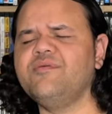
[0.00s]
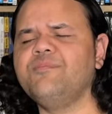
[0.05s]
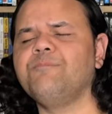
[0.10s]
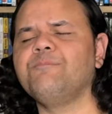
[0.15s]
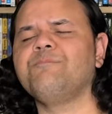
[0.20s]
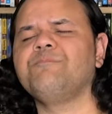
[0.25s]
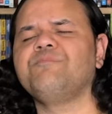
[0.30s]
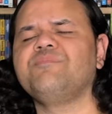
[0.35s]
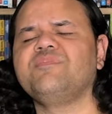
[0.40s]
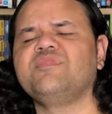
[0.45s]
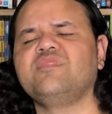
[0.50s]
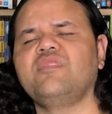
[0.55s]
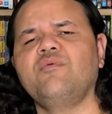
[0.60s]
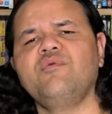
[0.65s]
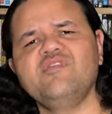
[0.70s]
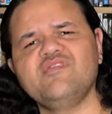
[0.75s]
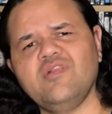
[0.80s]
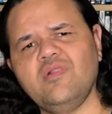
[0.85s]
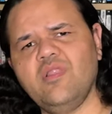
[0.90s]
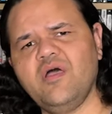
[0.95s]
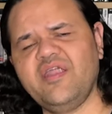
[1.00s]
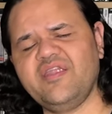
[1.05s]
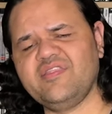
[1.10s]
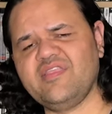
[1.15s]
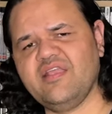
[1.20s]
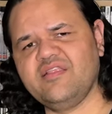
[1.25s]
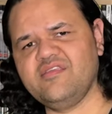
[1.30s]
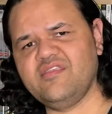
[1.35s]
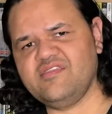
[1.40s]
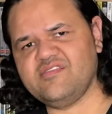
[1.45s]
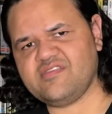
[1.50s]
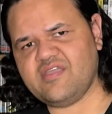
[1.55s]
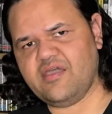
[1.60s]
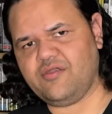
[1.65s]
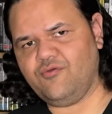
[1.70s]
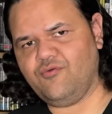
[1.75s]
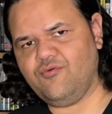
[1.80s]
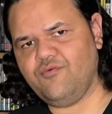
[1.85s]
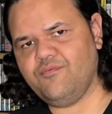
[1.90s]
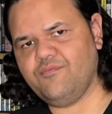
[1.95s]
a There is a light at the end of this
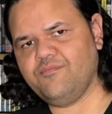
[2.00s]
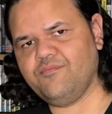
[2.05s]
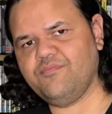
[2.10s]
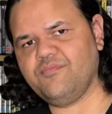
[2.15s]
tunnel.